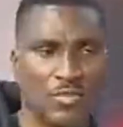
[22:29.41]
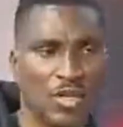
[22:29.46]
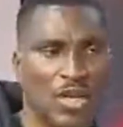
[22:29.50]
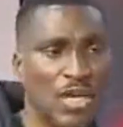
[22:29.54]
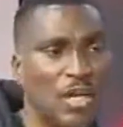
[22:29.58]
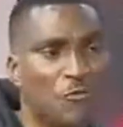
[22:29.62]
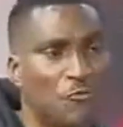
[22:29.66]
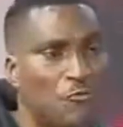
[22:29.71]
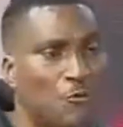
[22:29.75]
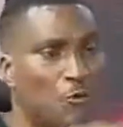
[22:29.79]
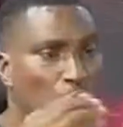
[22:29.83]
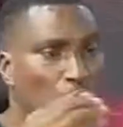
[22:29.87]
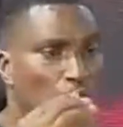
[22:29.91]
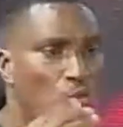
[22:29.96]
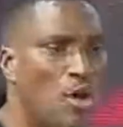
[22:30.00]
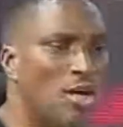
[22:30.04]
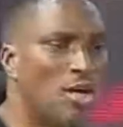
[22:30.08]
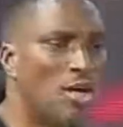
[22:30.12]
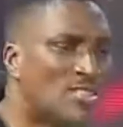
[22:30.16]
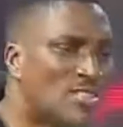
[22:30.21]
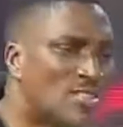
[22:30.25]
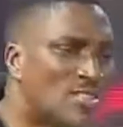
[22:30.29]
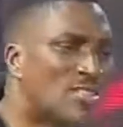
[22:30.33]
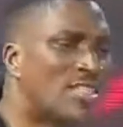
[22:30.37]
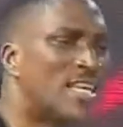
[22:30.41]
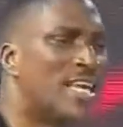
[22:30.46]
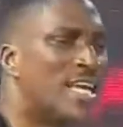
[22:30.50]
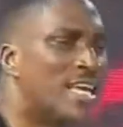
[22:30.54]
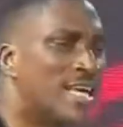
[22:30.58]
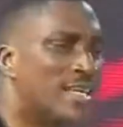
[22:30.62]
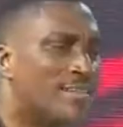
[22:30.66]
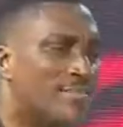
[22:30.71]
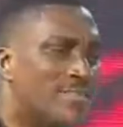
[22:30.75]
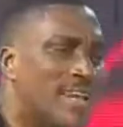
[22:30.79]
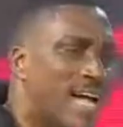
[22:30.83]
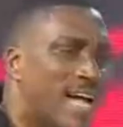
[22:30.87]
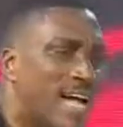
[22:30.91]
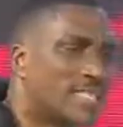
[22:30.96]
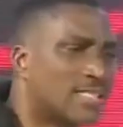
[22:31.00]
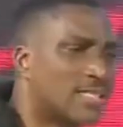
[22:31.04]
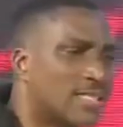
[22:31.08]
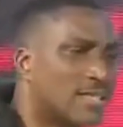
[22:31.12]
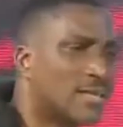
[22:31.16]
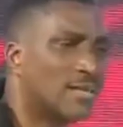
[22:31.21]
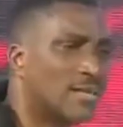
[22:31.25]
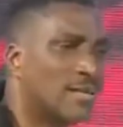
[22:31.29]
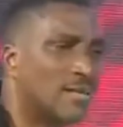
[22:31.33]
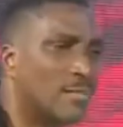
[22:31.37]
If you don't see that
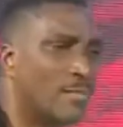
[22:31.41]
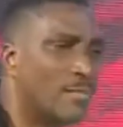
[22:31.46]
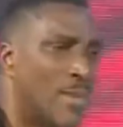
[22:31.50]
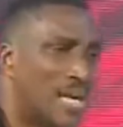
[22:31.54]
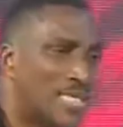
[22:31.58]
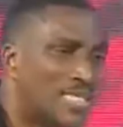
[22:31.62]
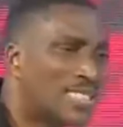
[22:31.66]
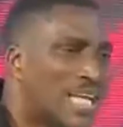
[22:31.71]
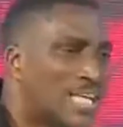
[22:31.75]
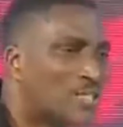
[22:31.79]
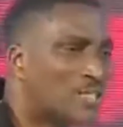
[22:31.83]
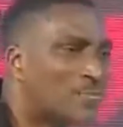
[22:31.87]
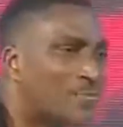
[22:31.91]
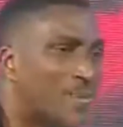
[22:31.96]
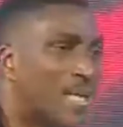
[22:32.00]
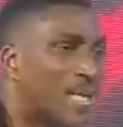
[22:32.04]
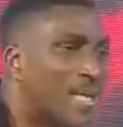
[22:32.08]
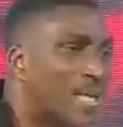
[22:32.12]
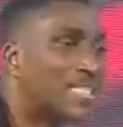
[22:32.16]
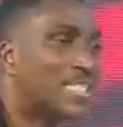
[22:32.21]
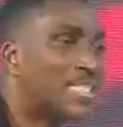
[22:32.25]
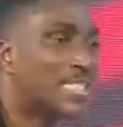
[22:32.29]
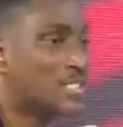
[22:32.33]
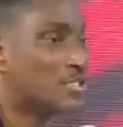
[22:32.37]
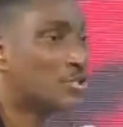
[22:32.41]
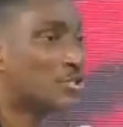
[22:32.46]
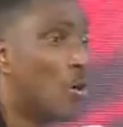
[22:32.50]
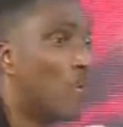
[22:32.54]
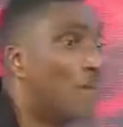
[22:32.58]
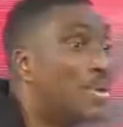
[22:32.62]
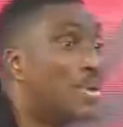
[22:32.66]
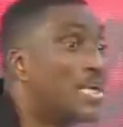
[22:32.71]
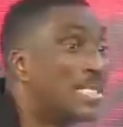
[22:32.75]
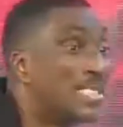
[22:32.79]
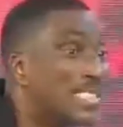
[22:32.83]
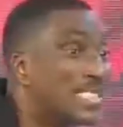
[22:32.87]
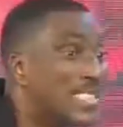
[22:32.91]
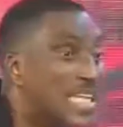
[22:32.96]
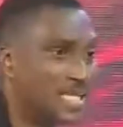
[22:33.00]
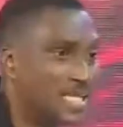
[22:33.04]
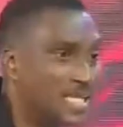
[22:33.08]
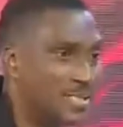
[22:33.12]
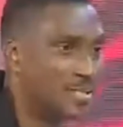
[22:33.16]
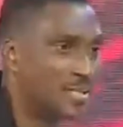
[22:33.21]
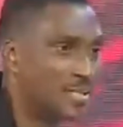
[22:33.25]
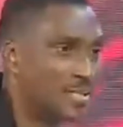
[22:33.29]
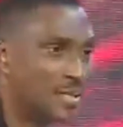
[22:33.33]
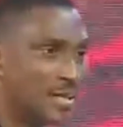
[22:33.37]
Master's Place is your
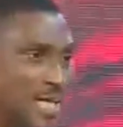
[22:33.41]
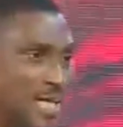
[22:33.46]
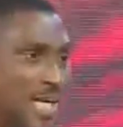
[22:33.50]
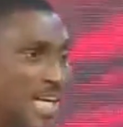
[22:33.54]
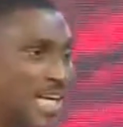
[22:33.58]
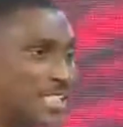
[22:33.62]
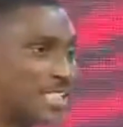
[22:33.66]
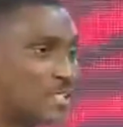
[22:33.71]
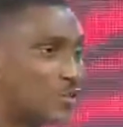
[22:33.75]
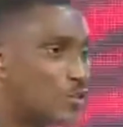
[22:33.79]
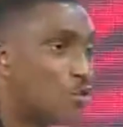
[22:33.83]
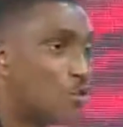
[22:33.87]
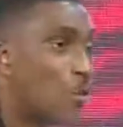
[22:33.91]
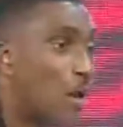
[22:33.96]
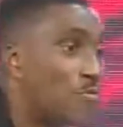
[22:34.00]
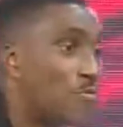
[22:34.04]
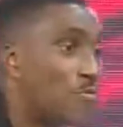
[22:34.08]
business, it's your